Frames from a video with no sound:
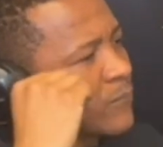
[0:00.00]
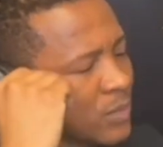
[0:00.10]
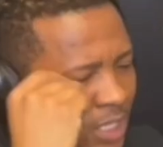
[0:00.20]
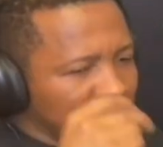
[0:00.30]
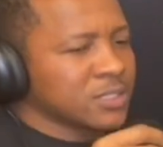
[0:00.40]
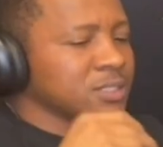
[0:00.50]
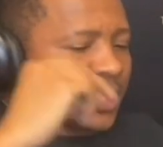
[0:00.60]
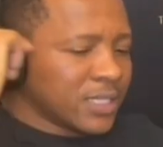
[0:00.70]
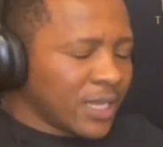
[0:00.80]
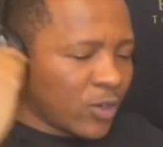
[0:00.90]
Yes.
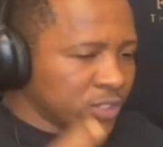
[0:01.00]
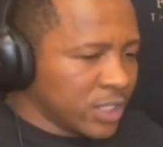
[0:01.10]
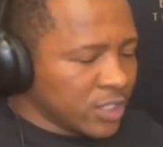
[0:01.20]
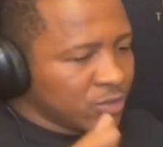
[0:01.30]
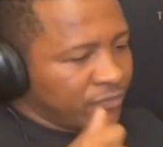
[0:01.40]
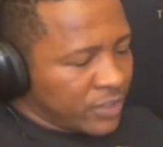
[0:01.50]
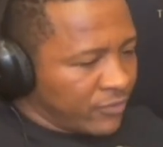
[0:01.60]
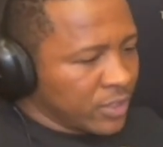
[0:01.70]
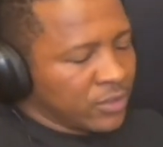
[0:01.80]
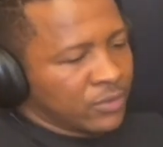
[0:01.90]
And then I got Tenjiwe for the
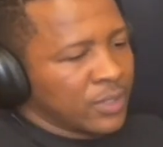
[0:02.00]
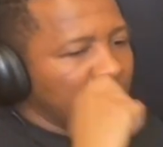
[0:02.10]
radio.